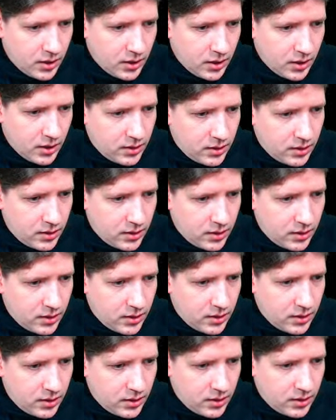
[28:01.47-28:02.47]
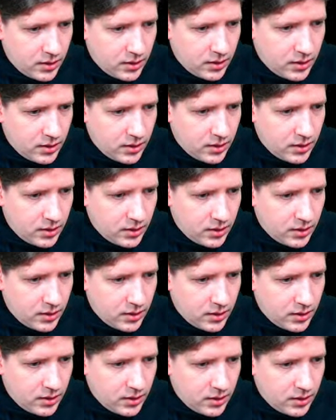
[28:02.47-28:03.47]
And now if
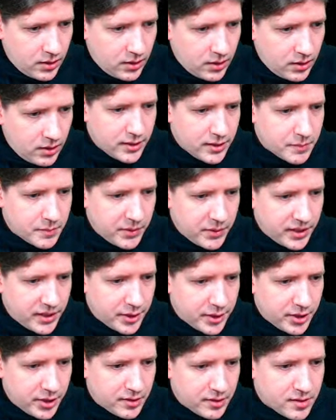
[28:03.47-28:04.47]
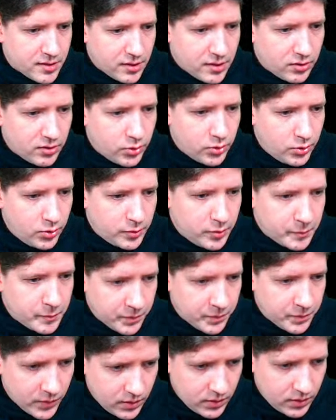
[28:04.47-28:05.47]
c1 is bigger than c2,
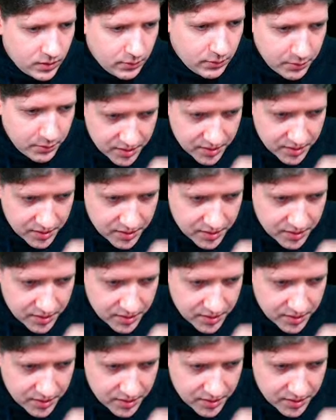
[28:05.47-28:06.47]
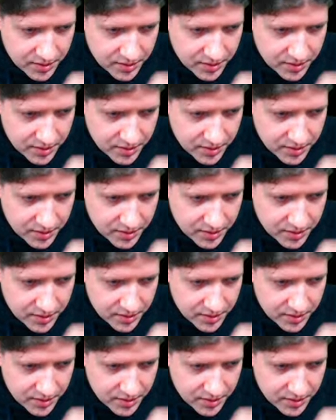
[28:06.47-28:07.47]
we say, in this case,
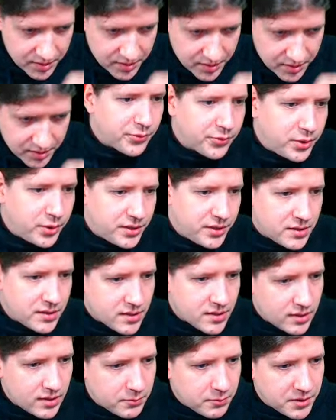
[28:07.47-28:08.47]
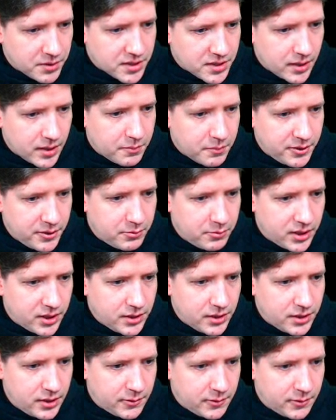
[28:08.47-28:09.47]
player 1 wins, and we say p1
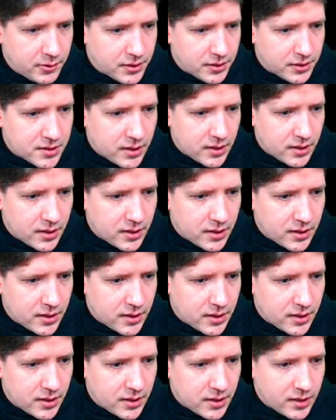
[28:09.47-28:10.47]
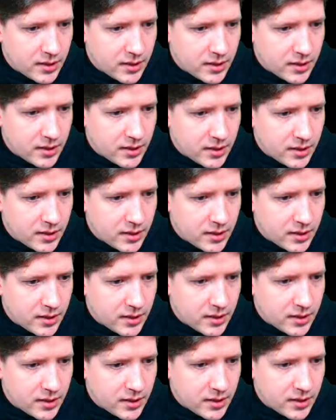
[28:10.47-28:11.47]
equals append
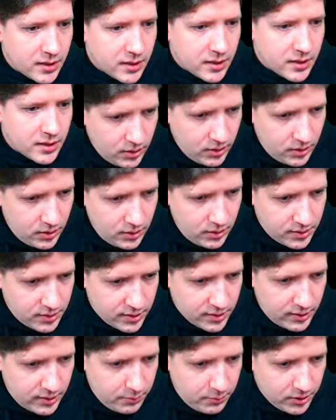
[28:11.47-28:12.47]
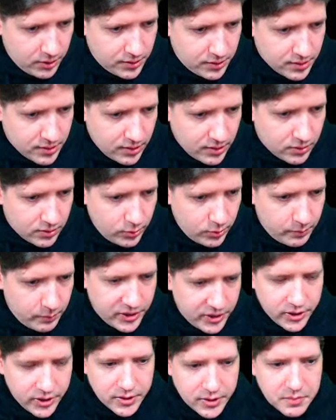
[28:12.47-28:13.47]
p1 c1 c2,
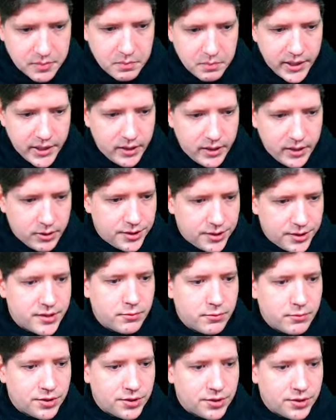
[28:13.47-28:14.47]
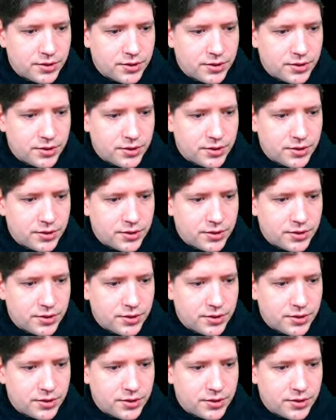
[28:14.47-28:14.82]
because player 1 is the one who